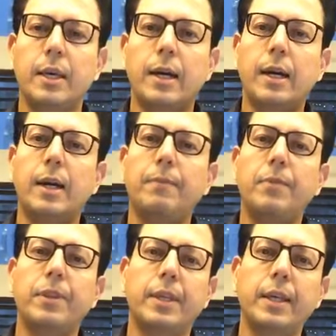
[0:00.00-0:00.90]
Uh,
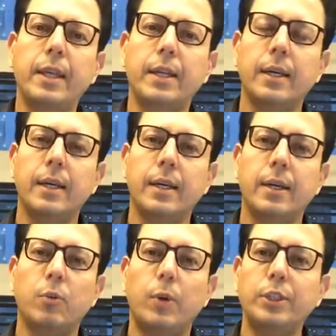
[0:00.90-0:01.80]
the thing that
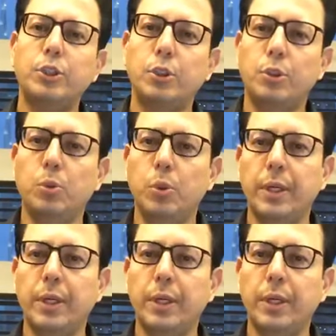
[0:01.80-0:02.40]
one should do